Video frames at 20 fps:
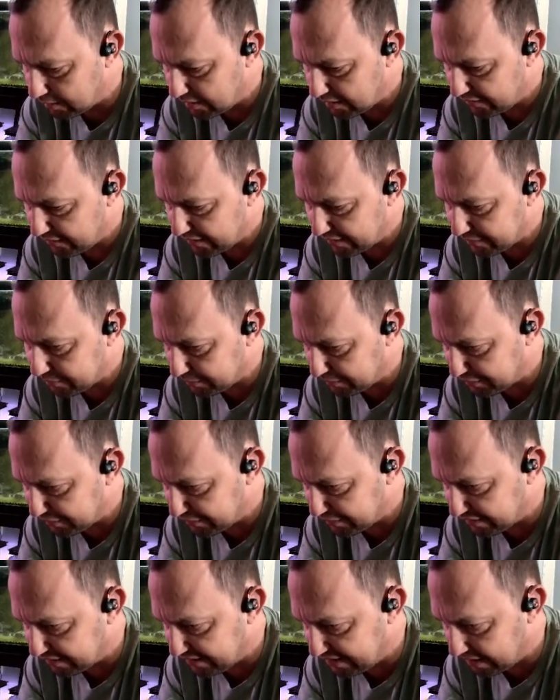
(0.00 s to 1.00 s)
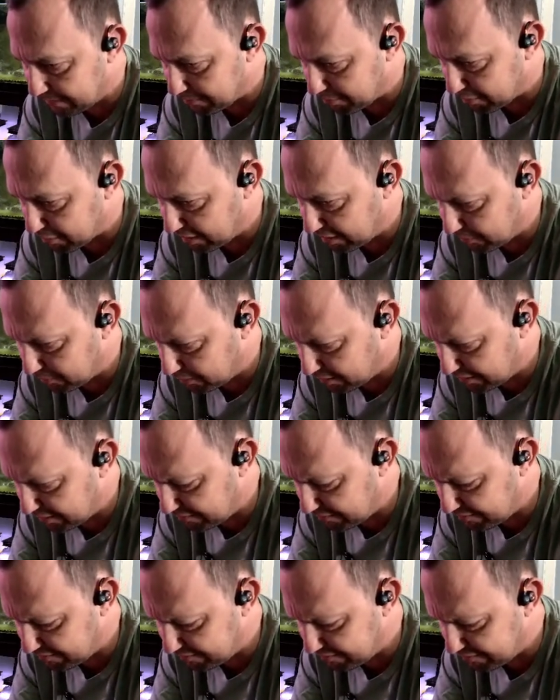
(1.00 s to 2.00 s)
This one's just a temporary
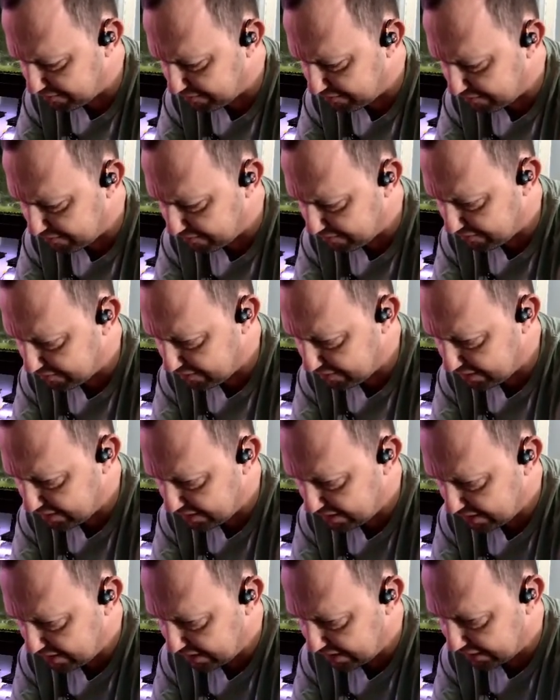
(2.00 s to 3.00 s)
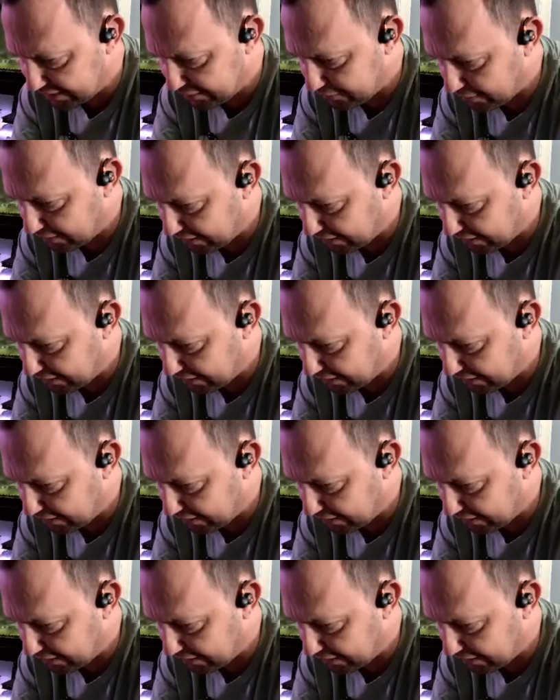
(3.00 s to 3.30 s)
one until